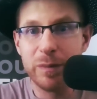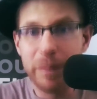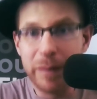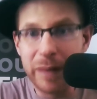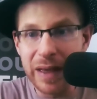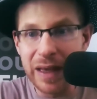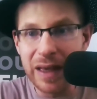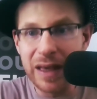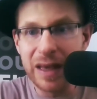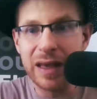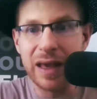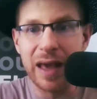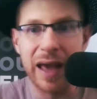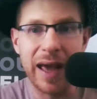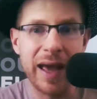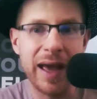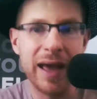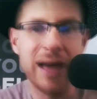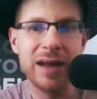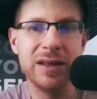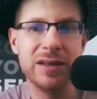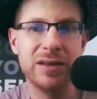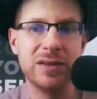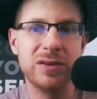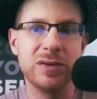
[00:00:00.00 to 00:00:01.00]
me
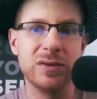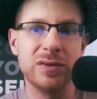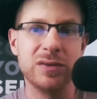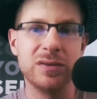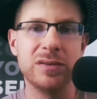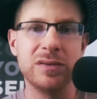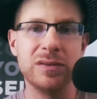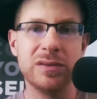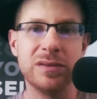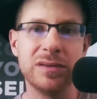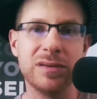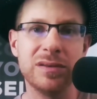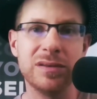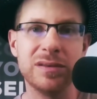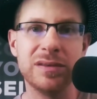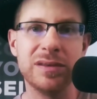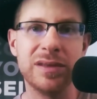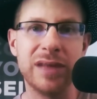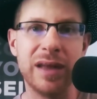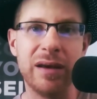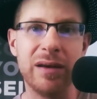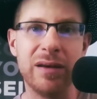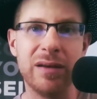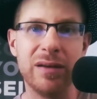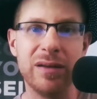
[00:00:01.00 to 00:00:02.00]
attitude
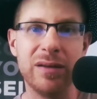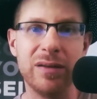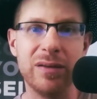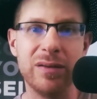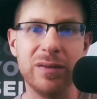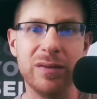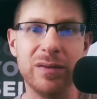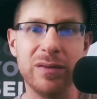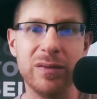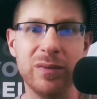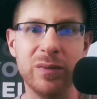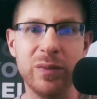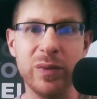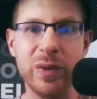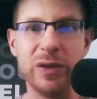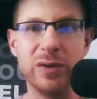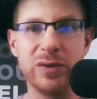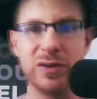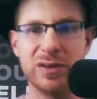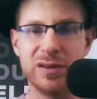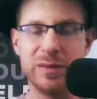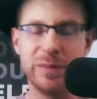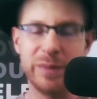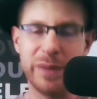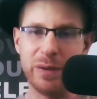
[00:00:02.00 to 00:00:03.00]
that we
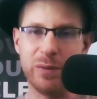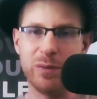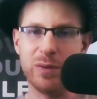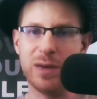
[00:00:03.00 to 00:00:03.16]
used to be.